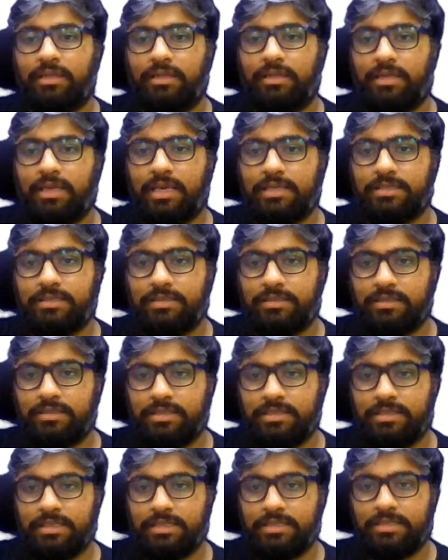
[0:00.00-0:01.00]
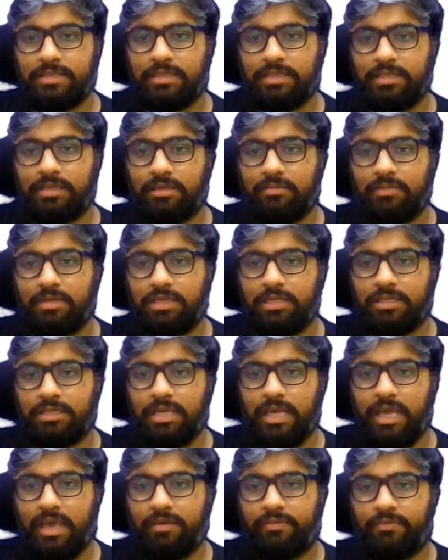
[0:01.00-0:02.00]
Yes, this is nothing but
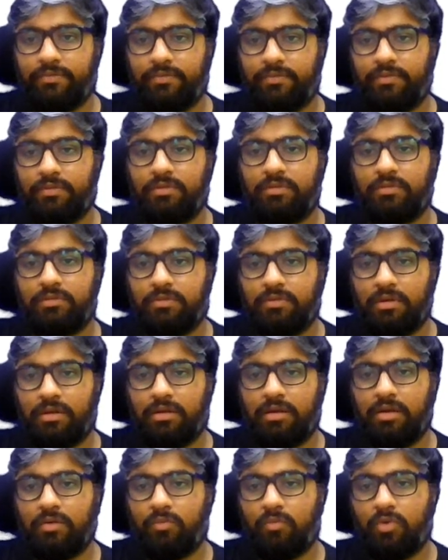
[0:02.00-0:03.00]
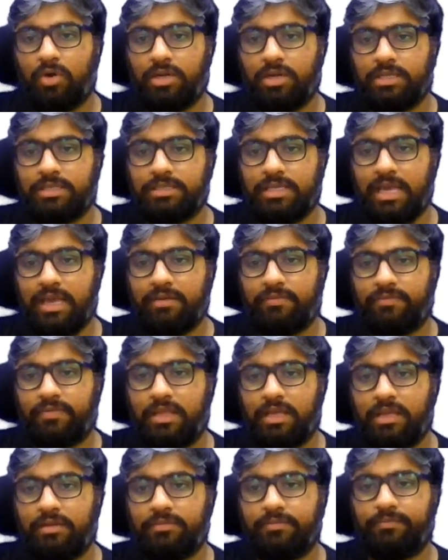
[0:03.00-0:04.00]
F. What is F
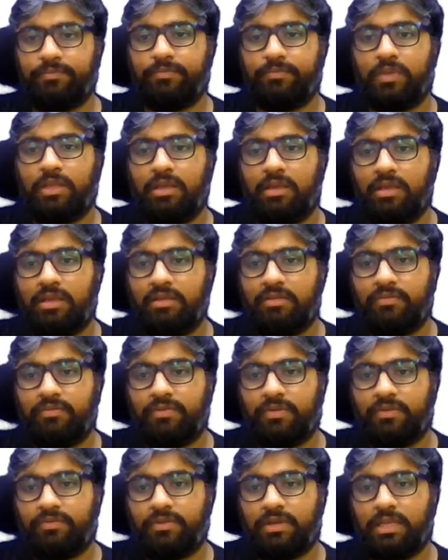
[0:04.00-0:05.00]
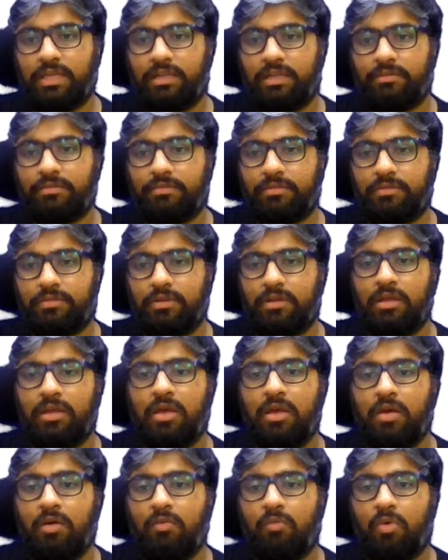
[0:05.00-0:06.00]
then? 15.
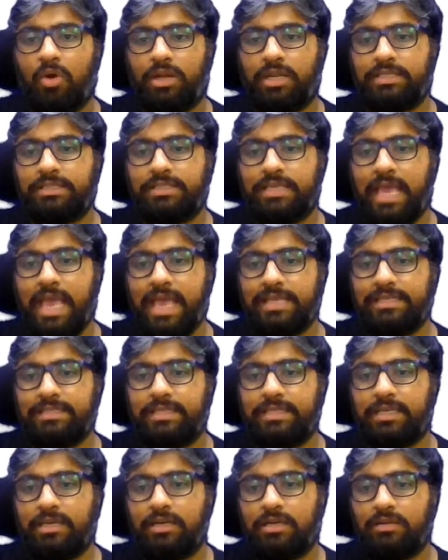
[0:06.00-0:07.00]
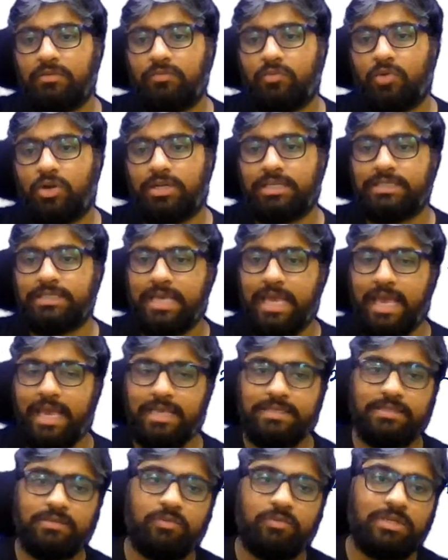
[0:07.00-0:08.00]
What is S here? What is
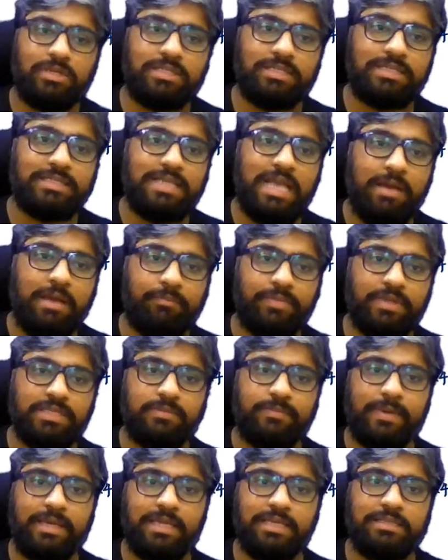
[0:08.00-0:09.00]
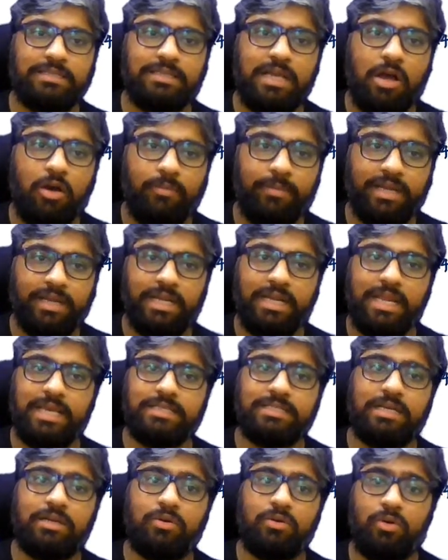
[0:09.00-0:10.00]
S? What is the sample space? How many
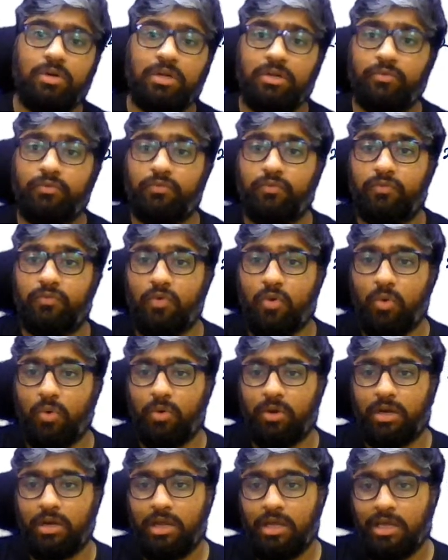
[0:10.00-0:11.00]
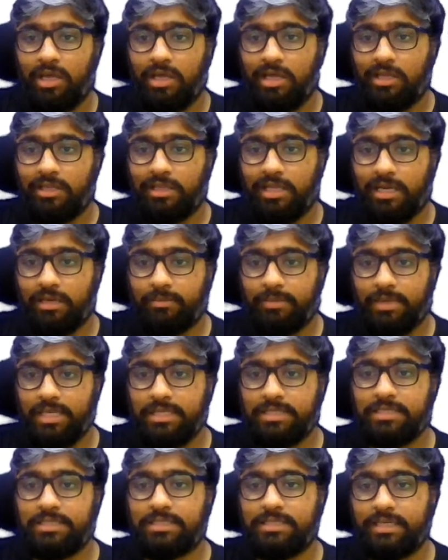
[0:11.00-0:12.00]
dice are rolled? 4. That
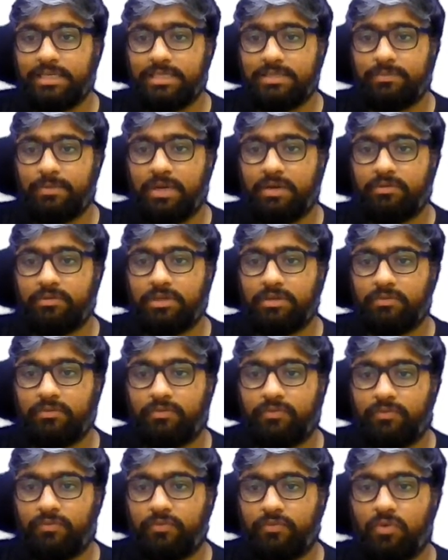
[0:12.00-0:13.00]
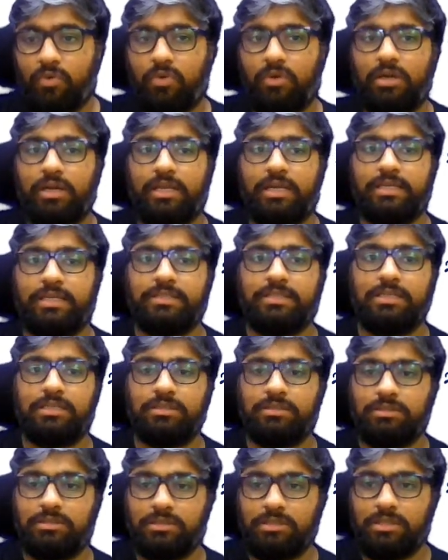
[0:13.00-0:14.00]
means 6 power 4 is the
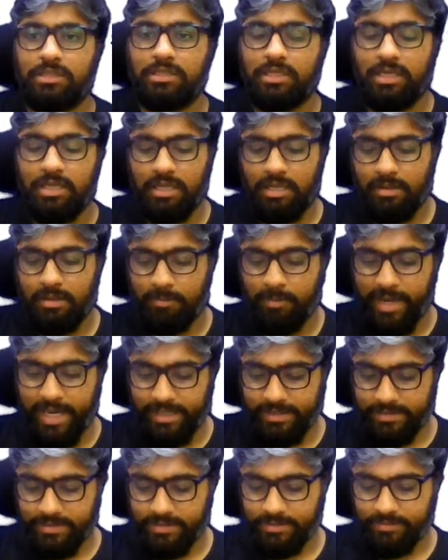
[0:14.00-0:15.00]
base.